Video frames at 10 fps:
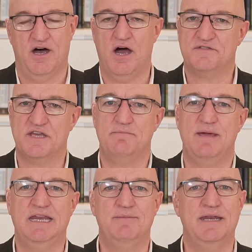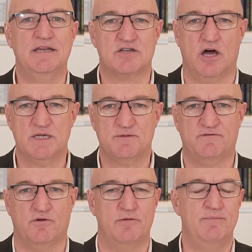I've said many, many times
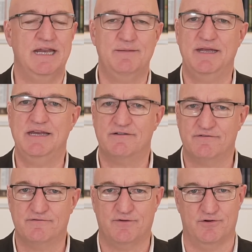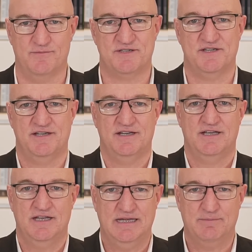before in many, many different forums,
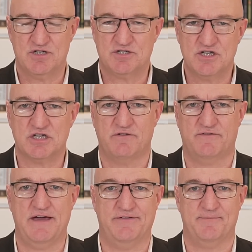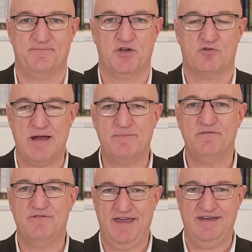just do yourself a favor. Grab
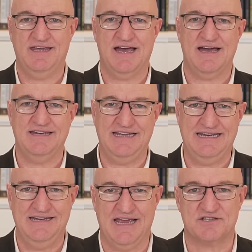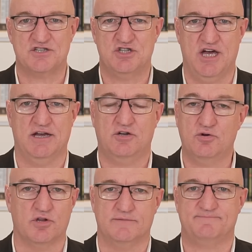the Vanguard Index chart,
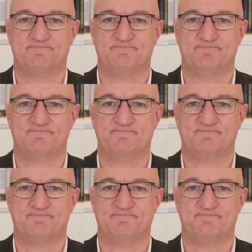Google it.